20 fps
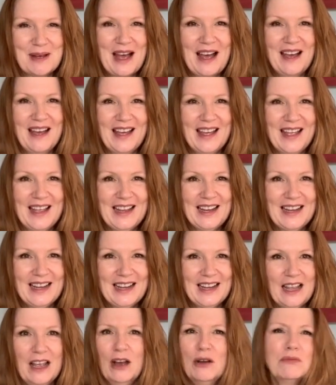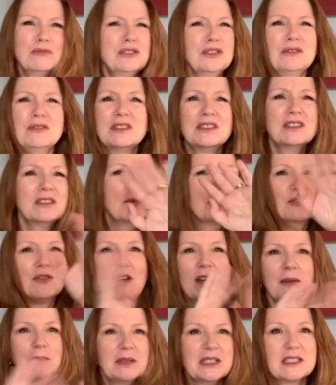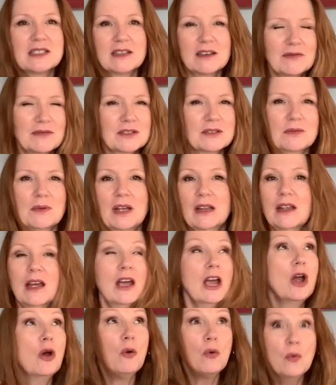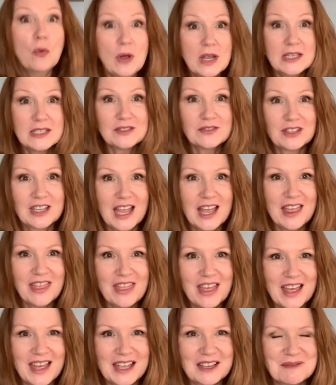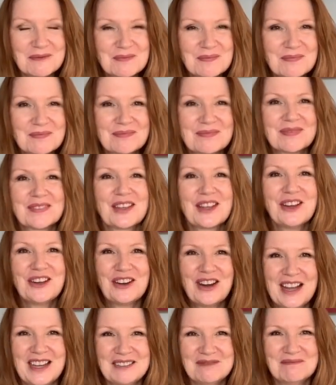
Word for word: Bye. I'll do the subscribey stuff as well. I always forget that. All right,